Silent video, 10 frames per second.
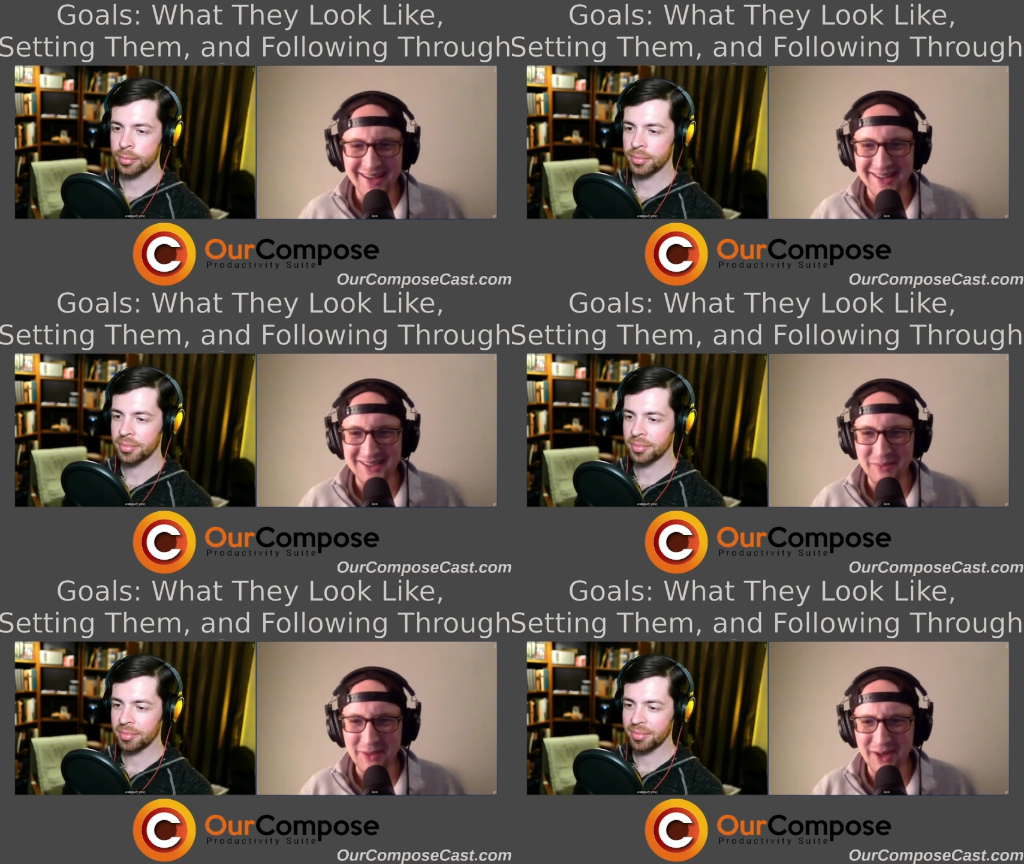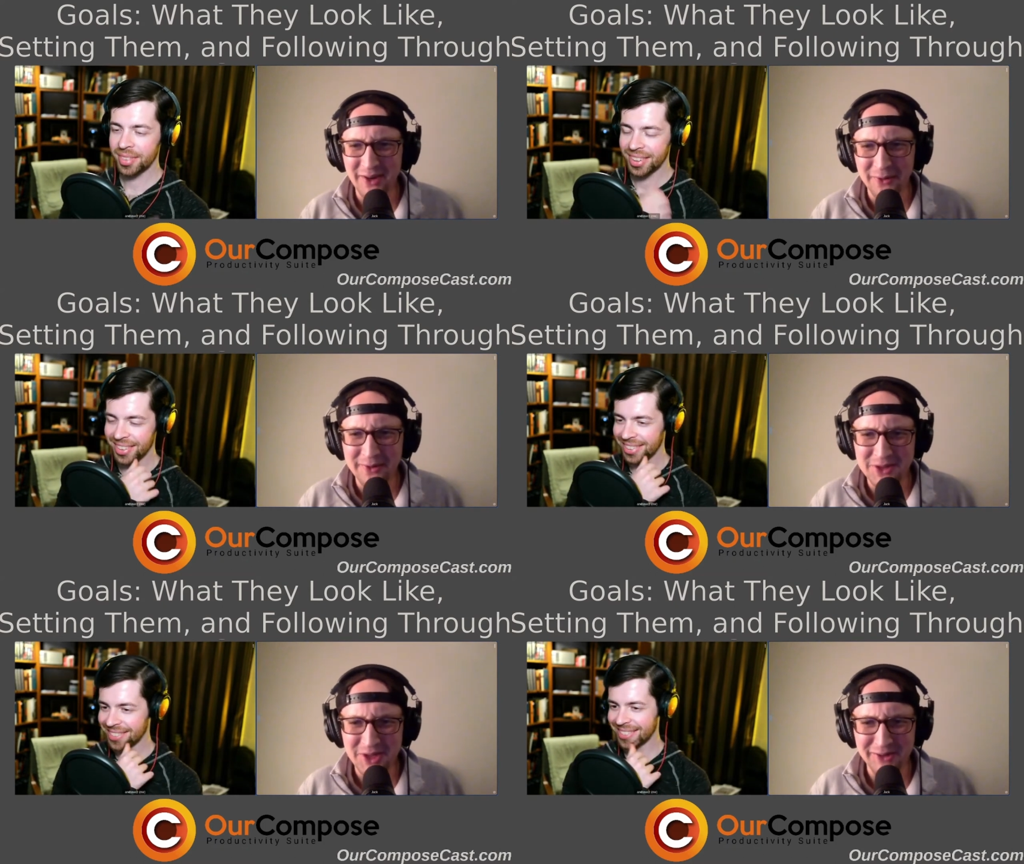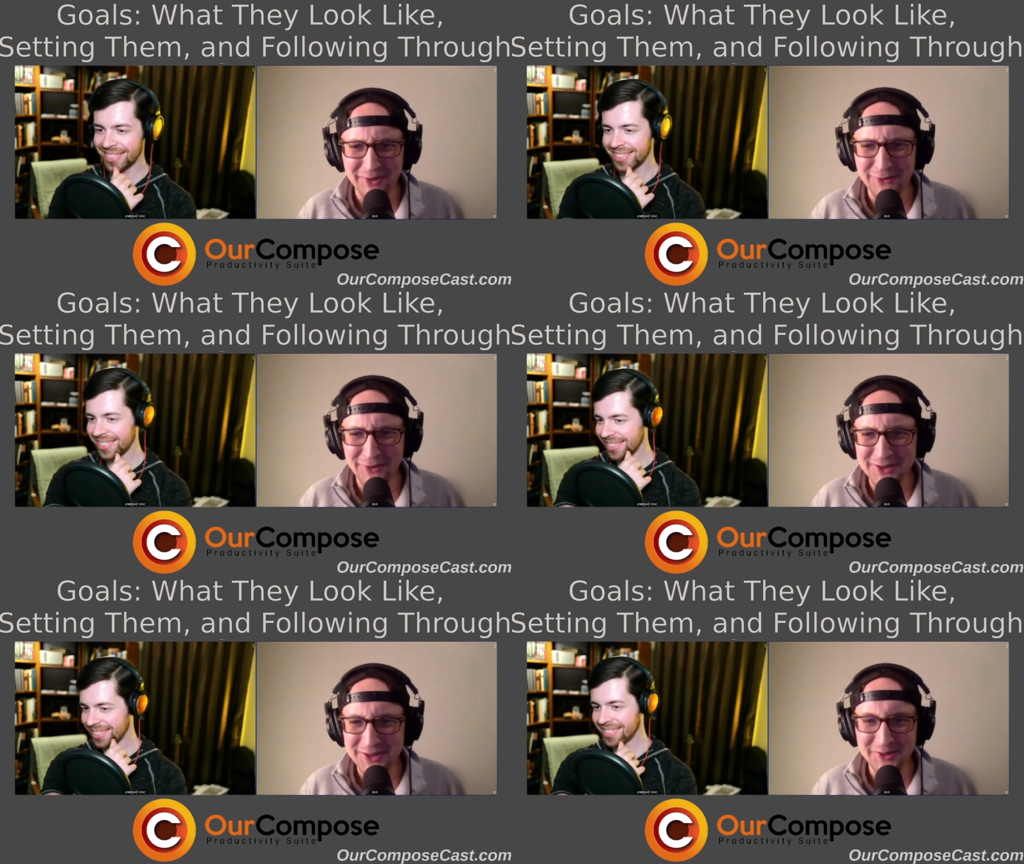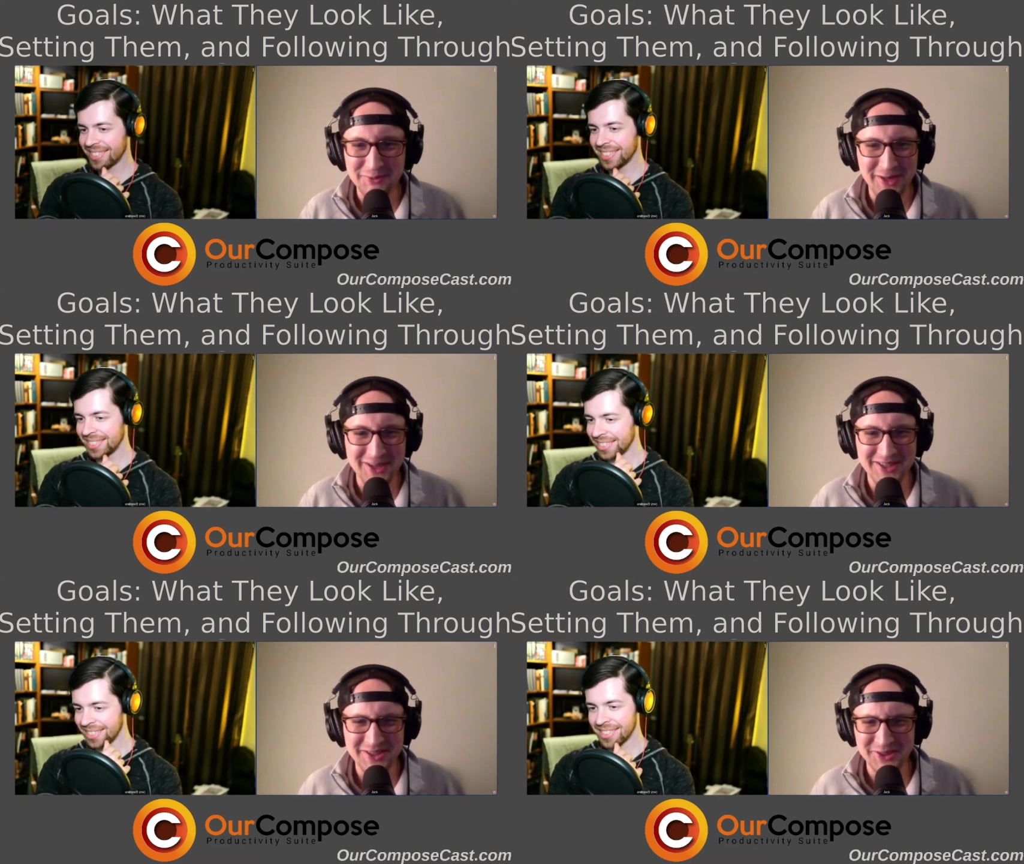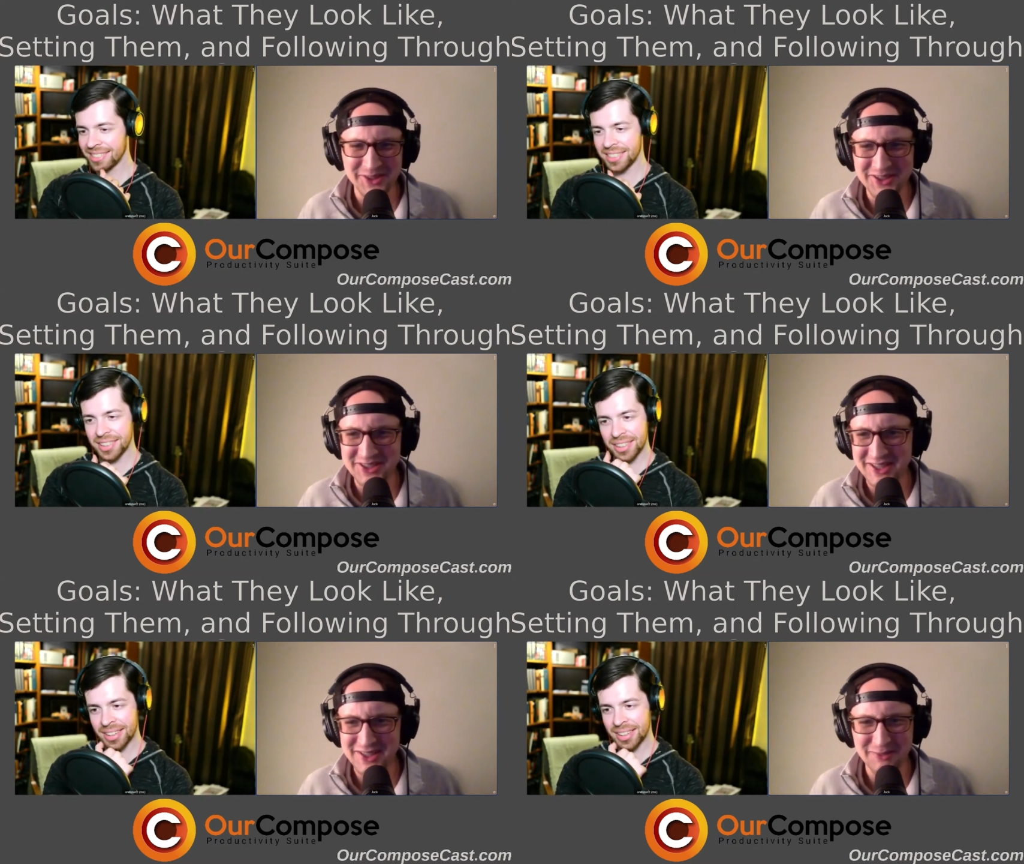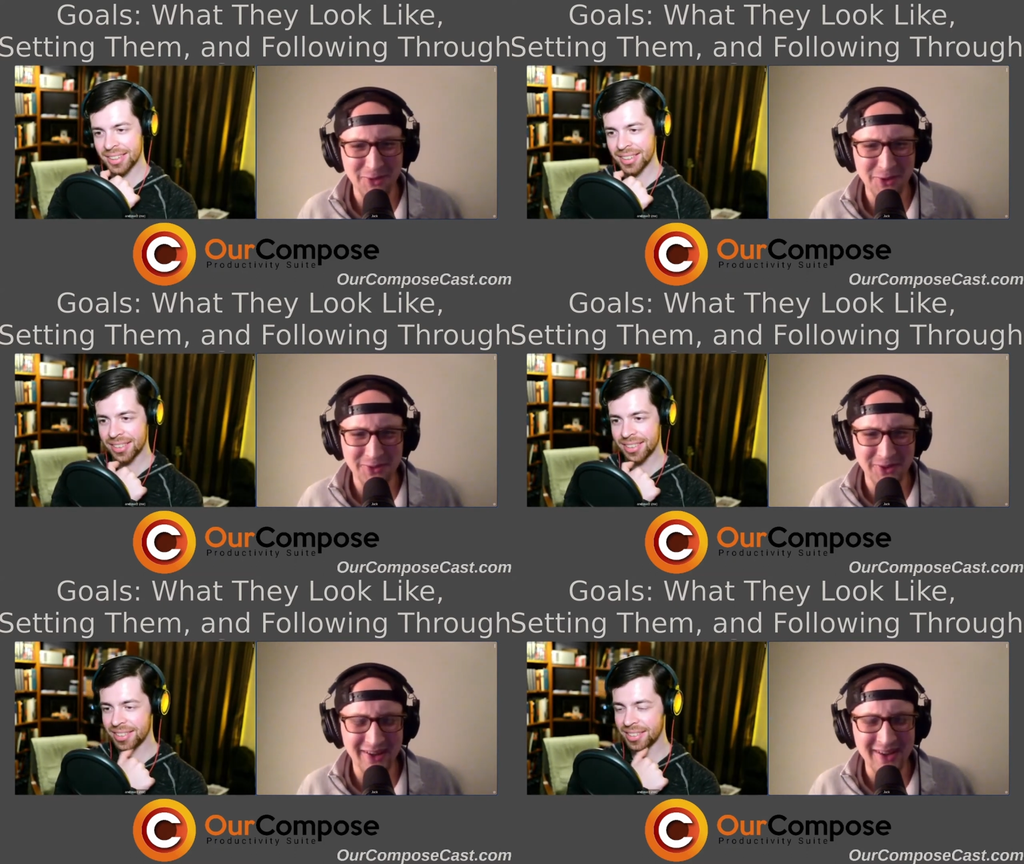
Speaker 1: it's something I always try to refer to because usually I'll set some goal. Uh,